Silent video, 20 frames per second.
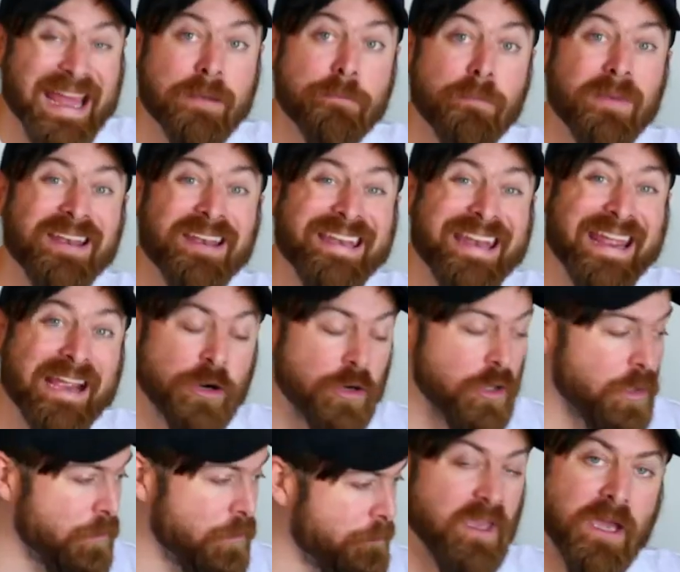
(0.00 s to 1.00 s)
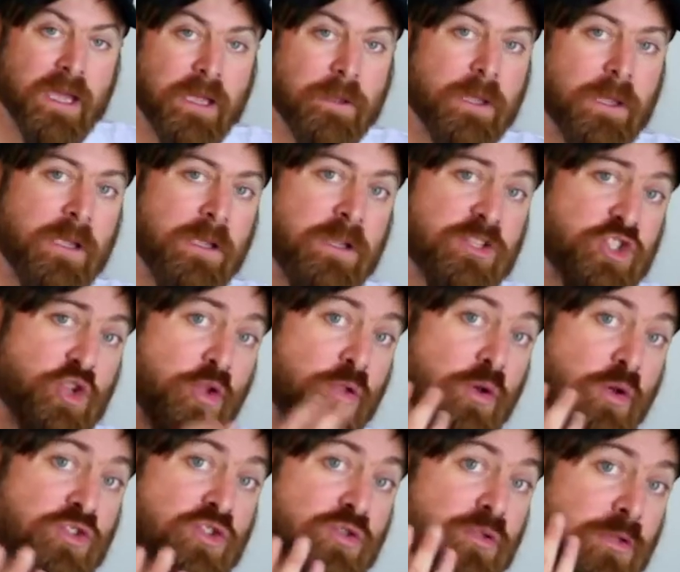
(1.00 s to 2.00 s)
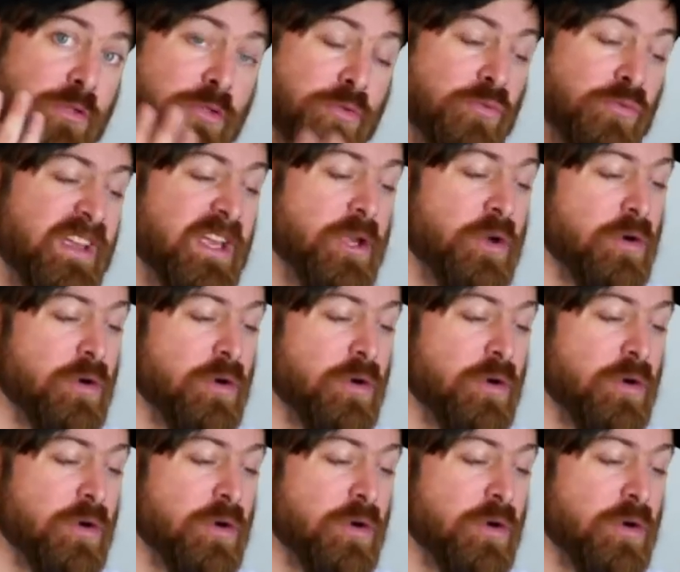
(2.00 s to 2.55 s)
and Monero. Okay, so those are the three